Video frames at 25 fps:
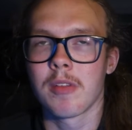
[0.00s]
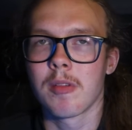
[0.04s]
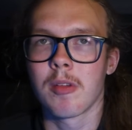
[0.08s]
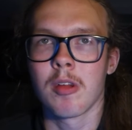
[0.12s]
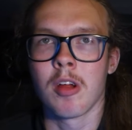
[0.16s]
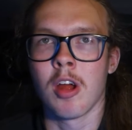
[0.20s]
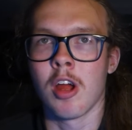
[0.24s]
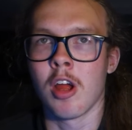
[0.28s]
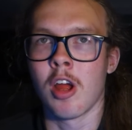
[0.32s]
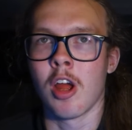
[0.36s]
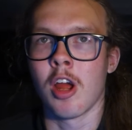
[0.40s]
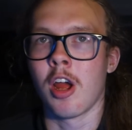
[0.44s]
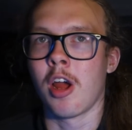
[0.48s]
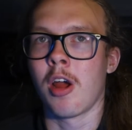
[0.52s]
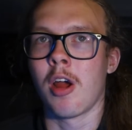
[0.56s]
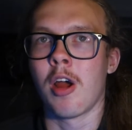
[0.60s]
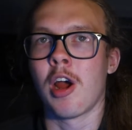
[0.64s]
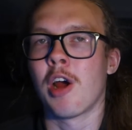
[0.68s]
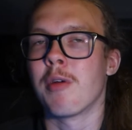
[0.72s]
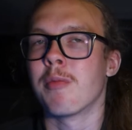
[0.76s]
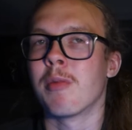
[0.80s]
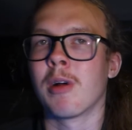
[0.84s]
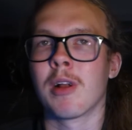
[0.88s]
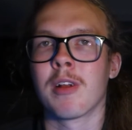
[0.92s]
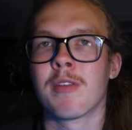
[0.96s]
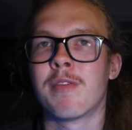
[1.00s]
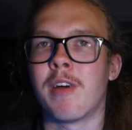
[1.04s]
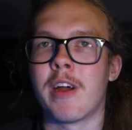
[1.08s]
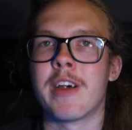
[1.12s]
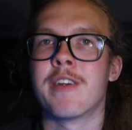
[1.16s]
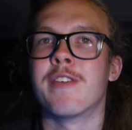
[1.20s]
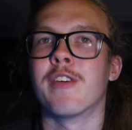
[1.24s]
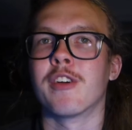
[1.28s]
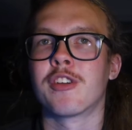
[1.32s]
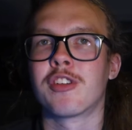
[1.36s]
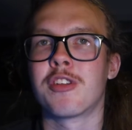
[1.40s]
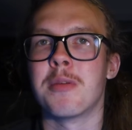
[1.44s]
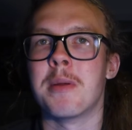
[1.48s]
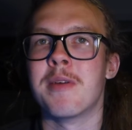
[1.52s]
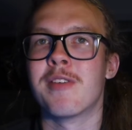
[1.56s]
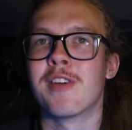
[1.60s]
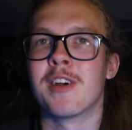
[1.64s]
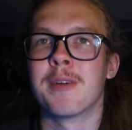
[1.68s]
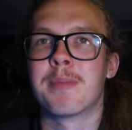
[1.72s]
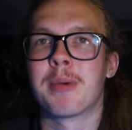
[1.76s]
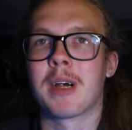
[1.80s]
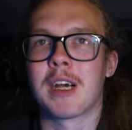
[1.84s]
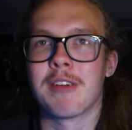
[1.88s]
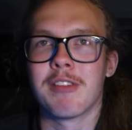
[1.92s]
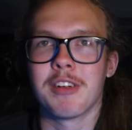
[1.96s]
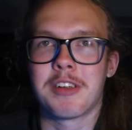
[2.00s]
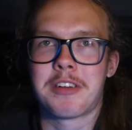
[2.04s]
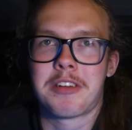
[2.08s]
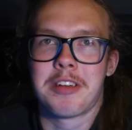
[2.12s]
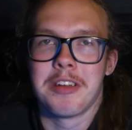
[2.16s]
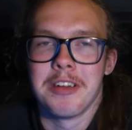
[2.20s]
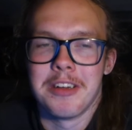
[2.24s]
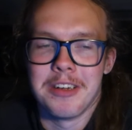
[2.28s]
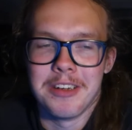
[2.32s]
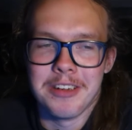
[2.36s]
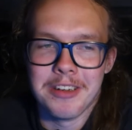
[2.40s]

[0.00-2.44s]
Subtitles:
well, Firefox to be very private.